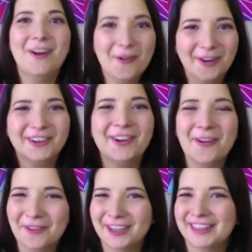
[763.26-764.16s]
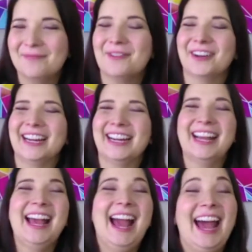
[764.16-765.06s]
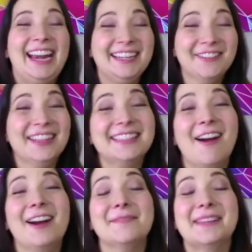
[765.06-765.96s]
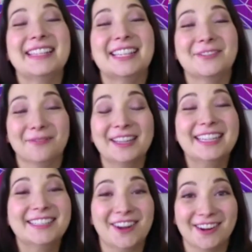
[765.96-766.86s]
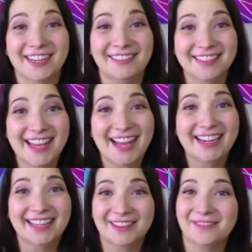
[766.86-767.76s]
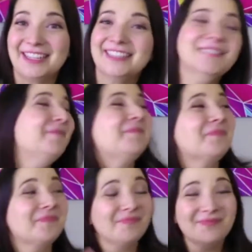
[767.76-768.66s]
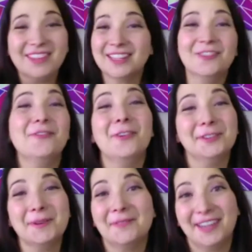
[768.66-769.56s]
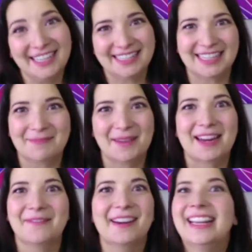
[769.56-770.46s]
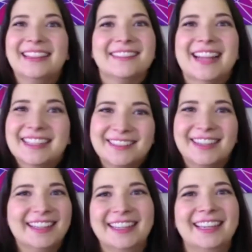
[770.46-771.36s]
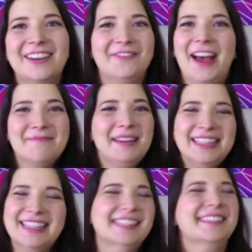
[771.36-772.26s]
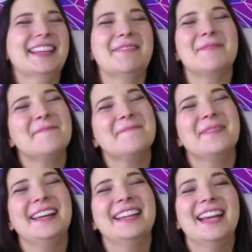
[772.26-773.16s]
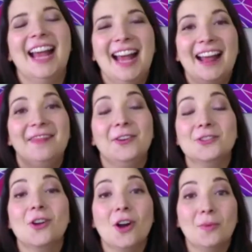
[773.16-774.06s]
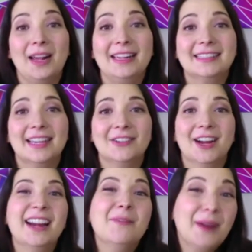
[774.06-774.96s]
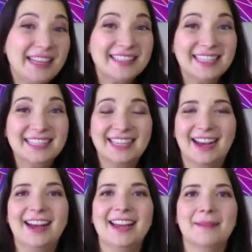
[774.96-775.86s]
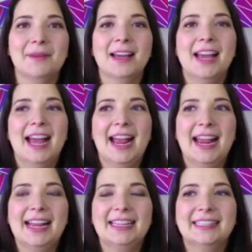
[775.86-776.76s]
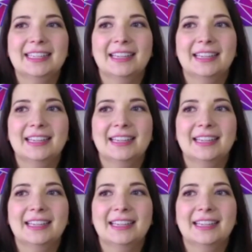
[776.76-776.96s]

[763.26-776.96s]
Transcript: over and over in the morning. And I know that's hard because it's really dark outside in the winter. So, of course, we want to sleep in and we want to get those extra five minutes of sleep. But those are all ways that you're kind of wasting time and